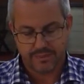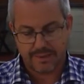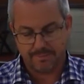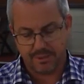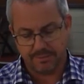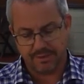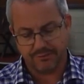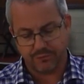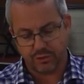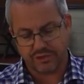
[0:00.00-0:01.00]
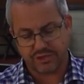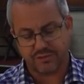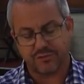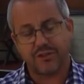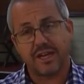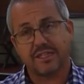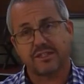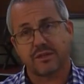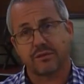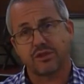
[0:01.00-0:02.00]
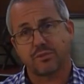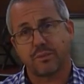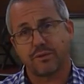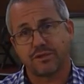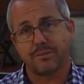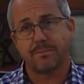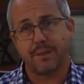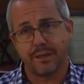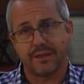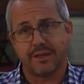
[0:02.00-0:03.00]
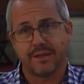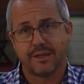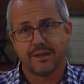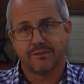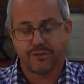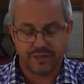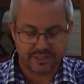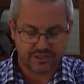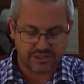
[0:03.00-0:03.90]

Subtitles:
And people are forced to face their responsibility for their